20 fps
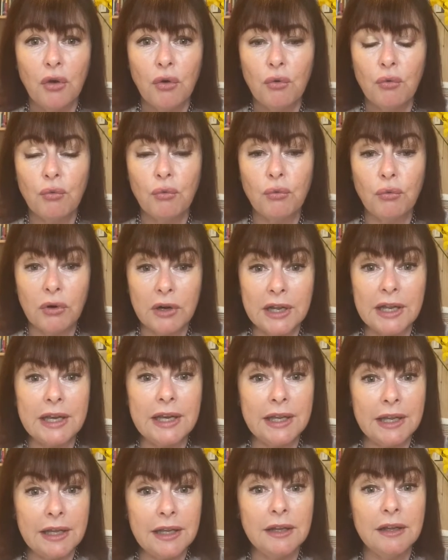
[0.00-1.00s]

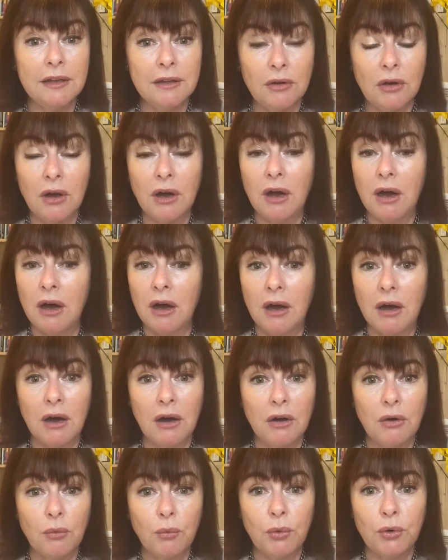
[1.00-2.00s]
really
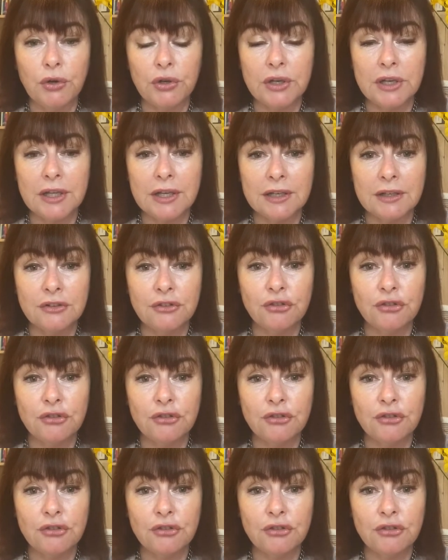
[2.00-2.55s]
are working